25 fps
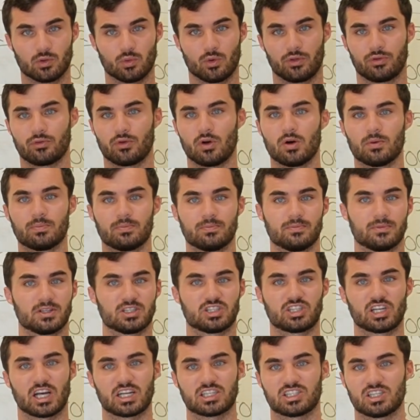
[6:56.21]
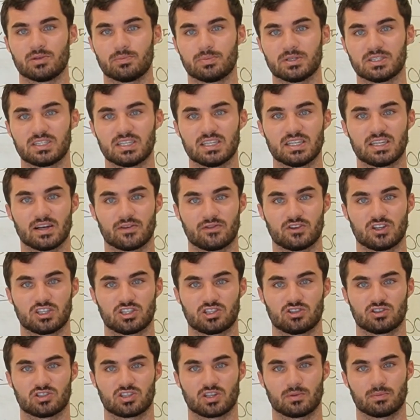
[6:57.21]
We'll throw up the ChatGPT
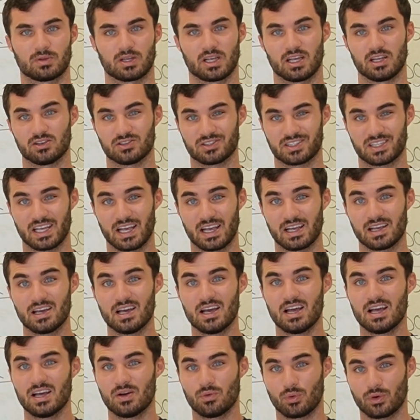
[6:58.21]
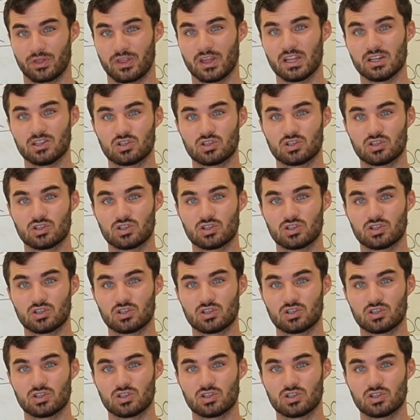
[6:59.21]
definition or something. It'll say within